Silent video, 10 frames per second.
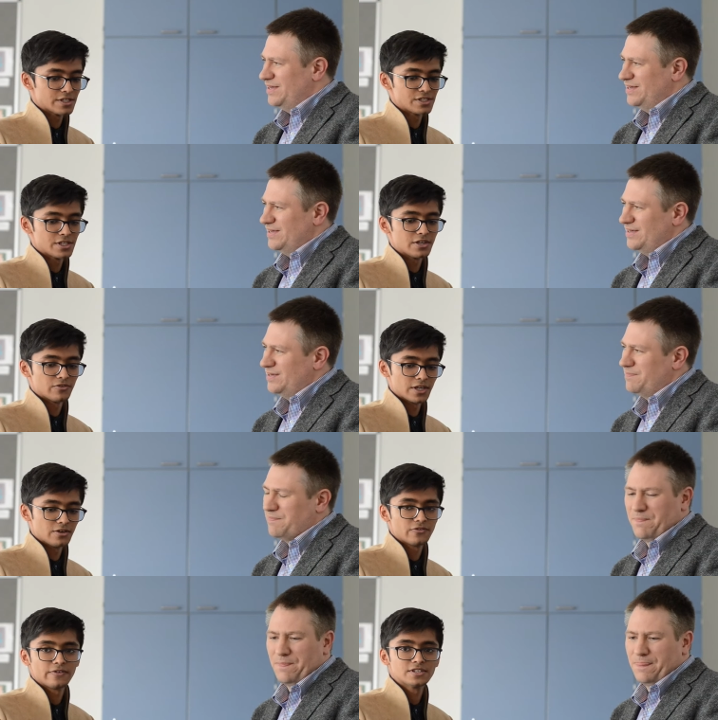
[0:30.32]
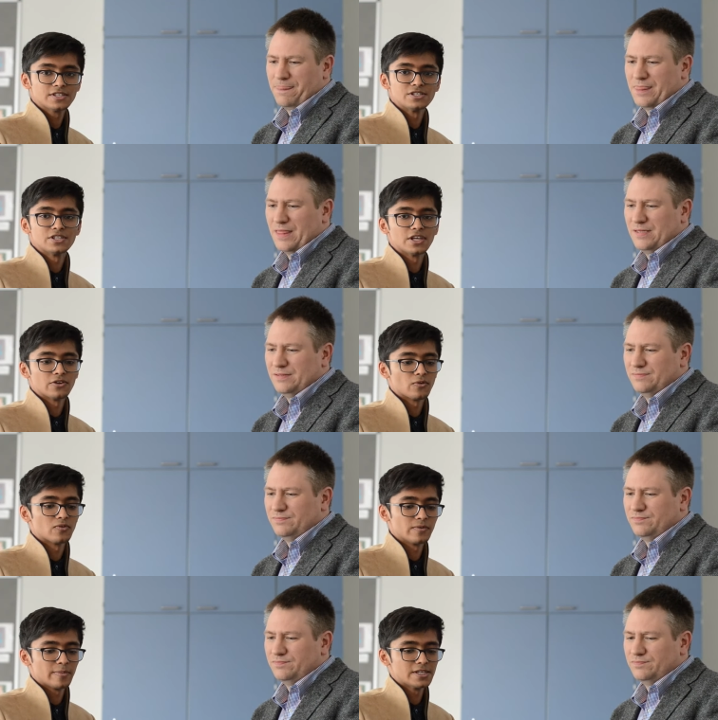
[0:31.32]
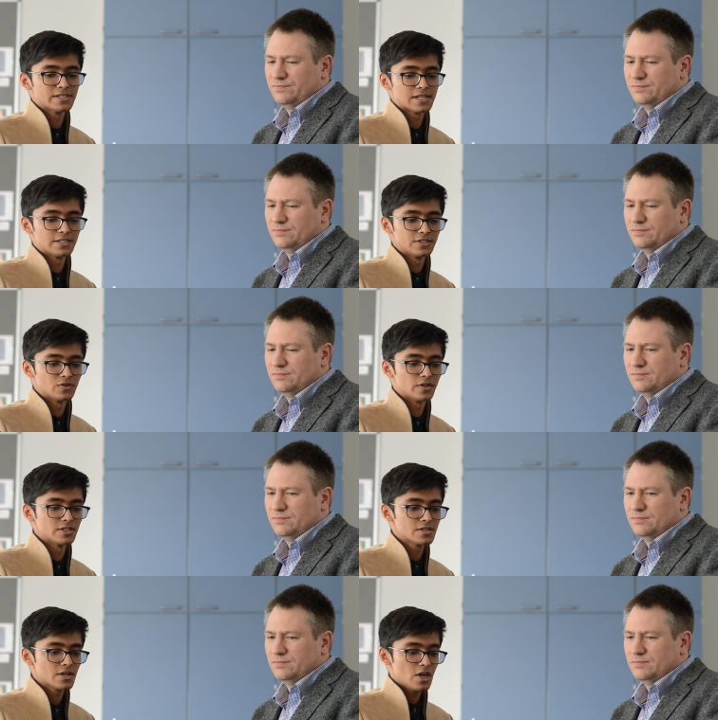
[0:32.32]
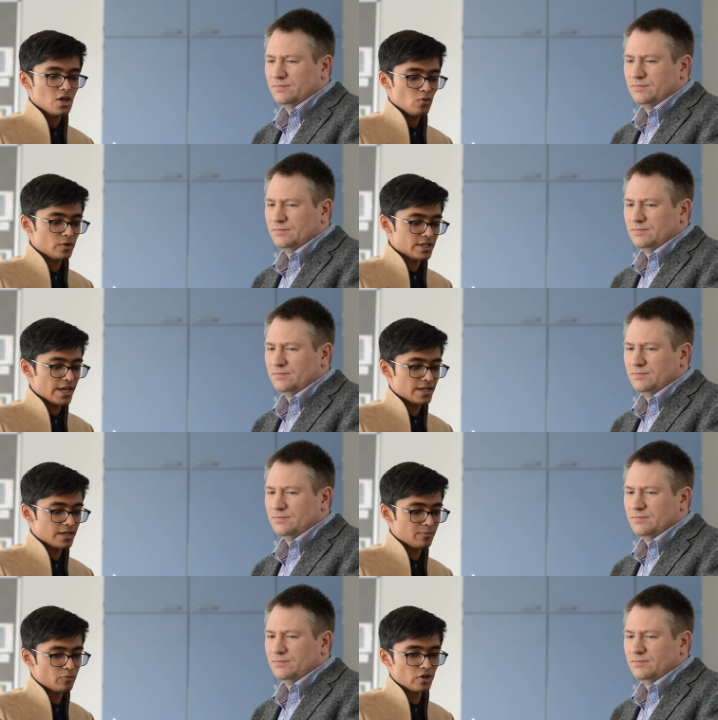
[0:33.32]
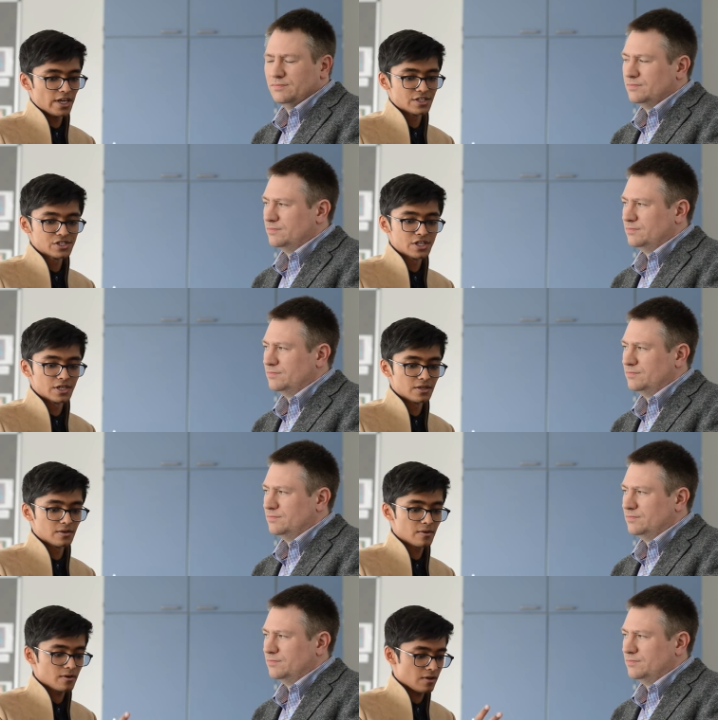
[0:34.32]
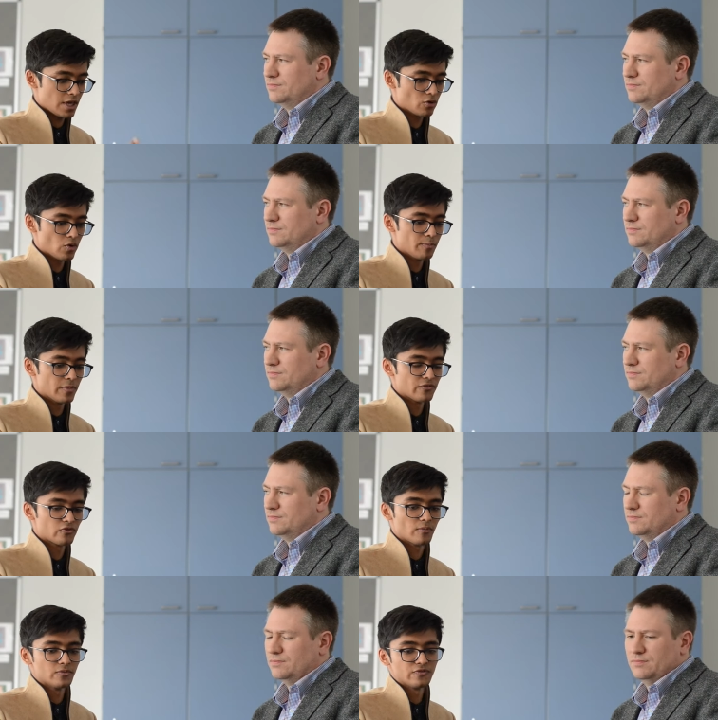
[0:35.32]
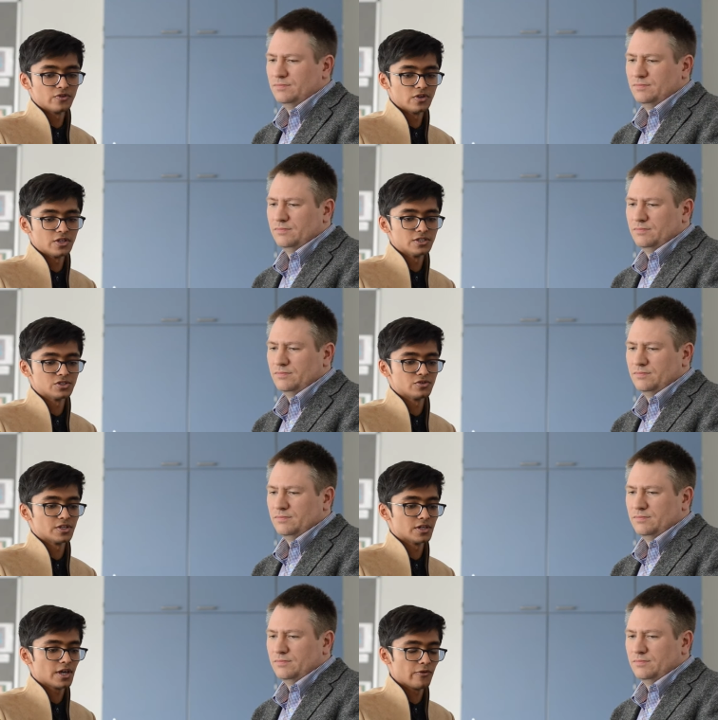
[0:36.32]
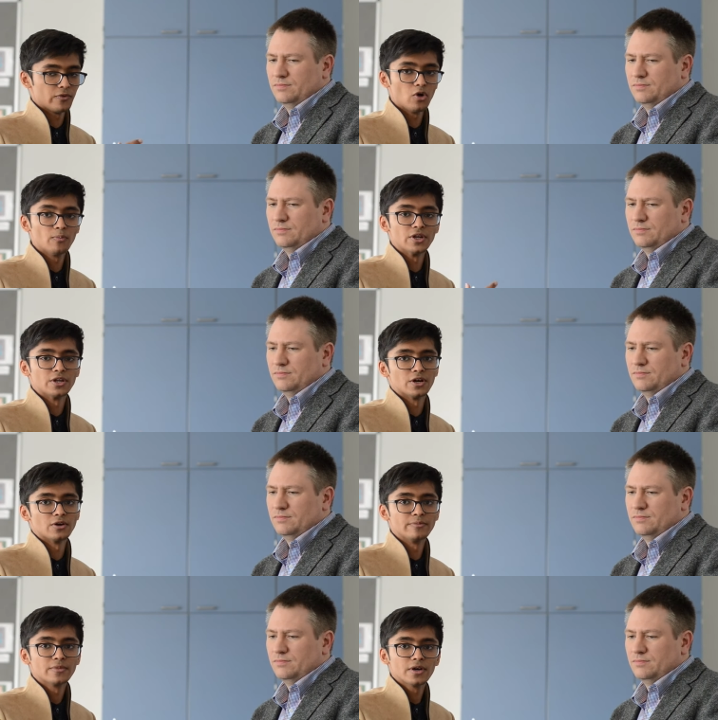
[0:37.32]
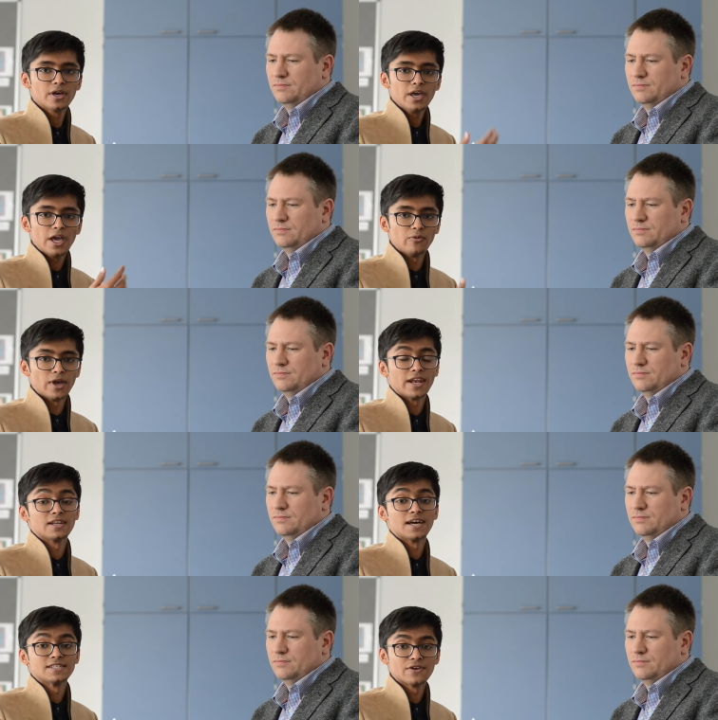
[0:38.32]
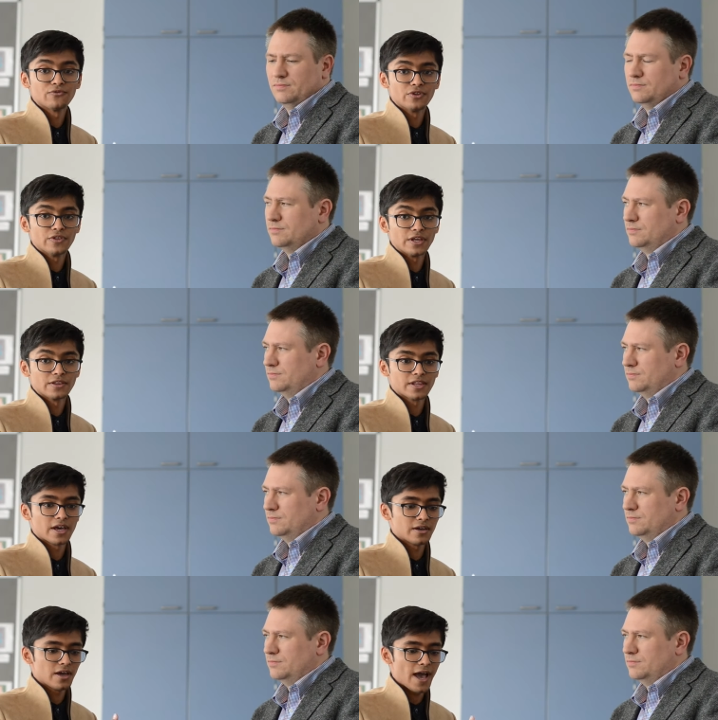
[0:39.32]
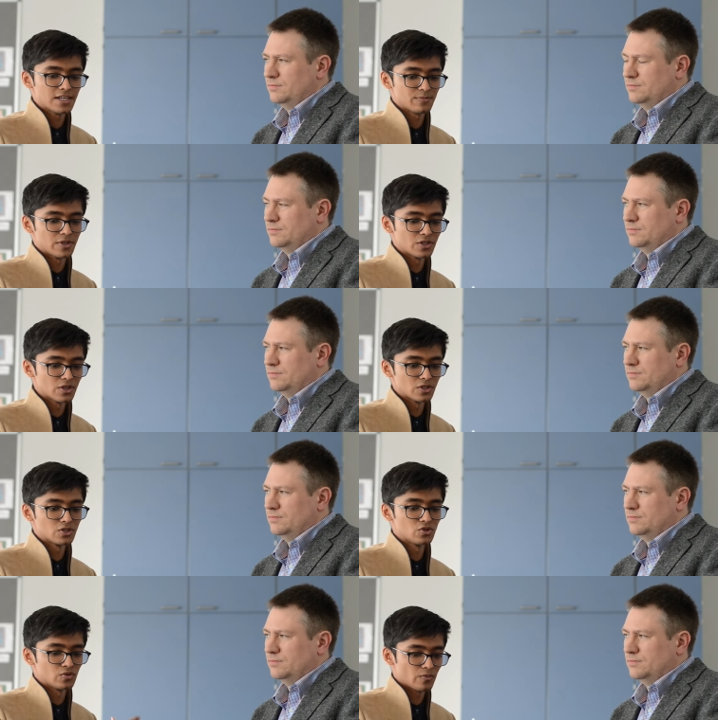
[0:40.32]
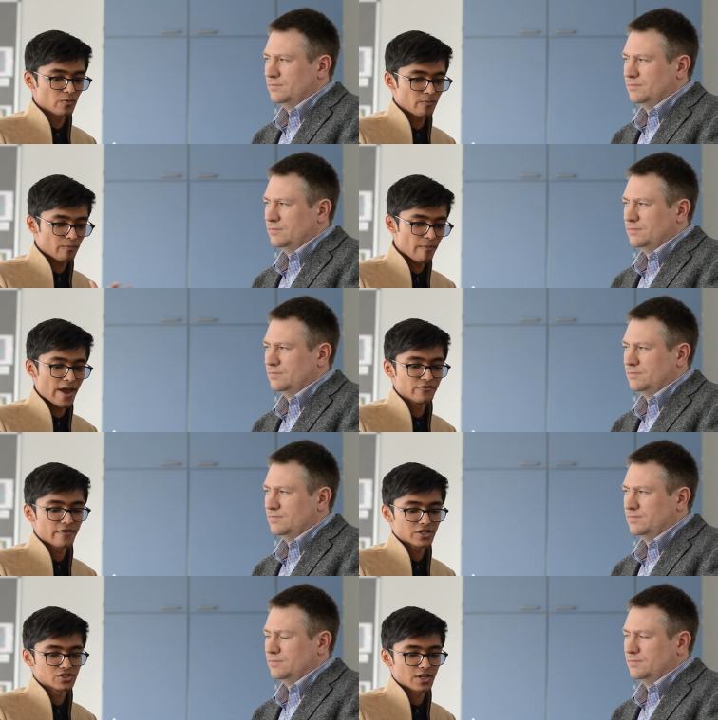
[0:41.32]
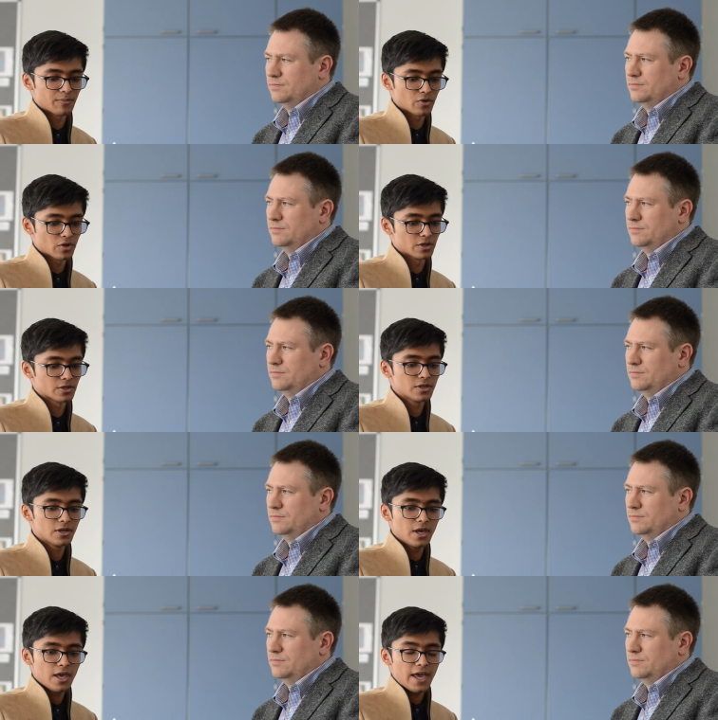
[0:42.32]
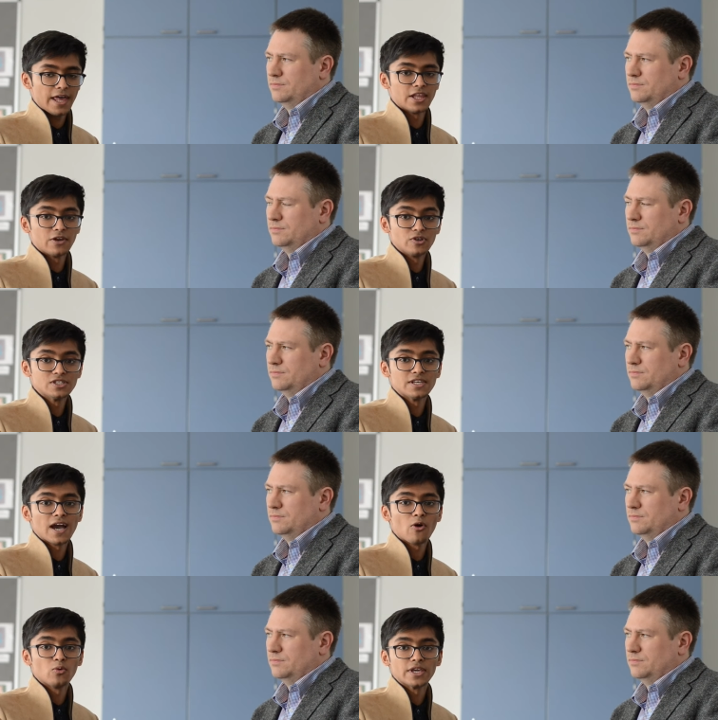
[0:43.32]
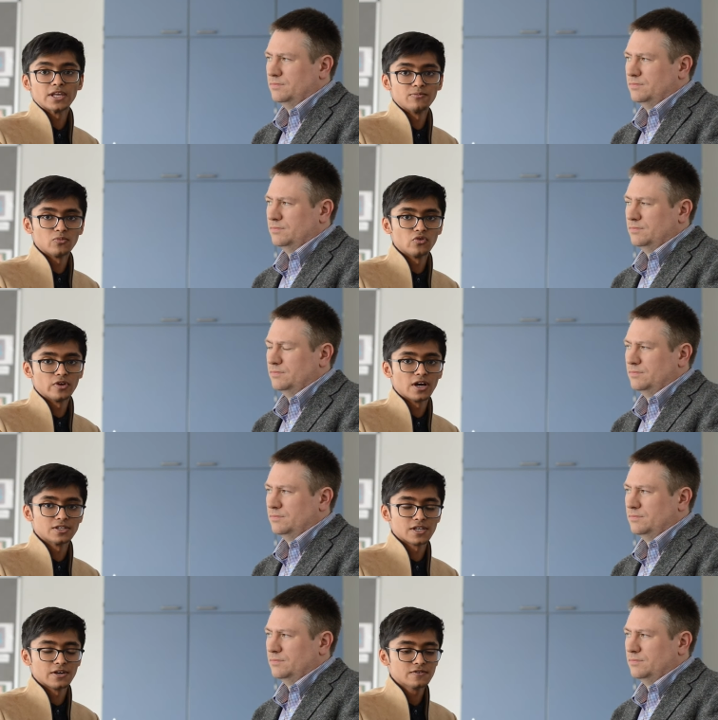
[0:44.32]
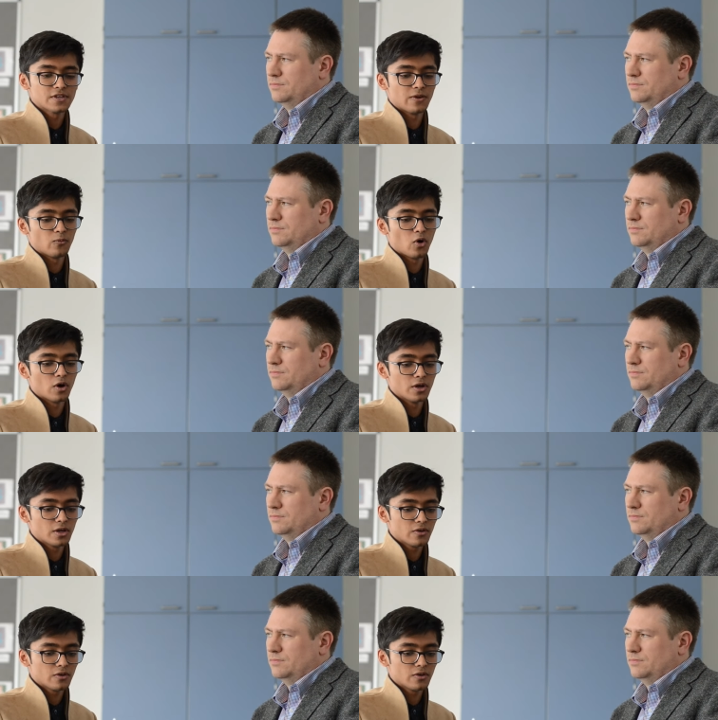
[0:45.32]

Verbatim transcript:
Speaker 1: engineering. In reverse engineering, what we basically do is we take a pre-engineered equipment from the food industry and we open it up and we analyze everything that has been done to manufacture that product. And then we see how we can improve it ourselves and what